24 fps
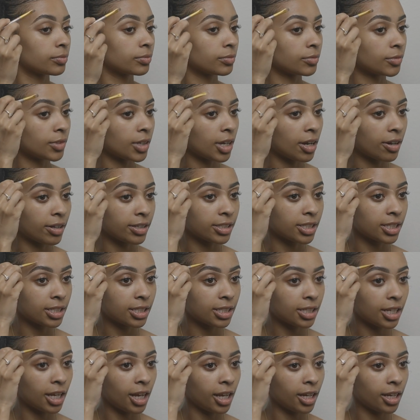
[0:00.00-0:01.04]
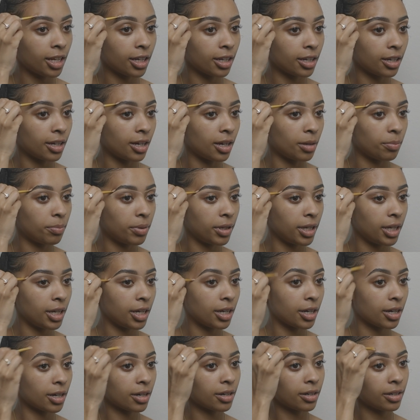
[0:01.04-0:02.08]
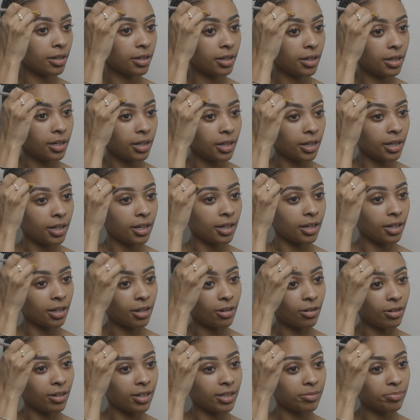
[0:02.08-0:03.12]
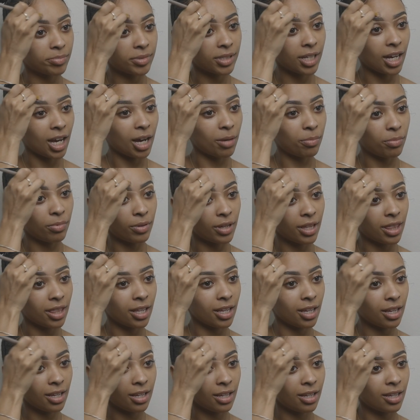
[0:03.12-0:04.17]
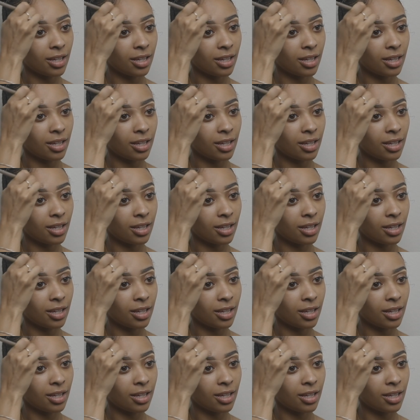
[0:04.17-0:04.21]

And now I just take it up here and go up top with it.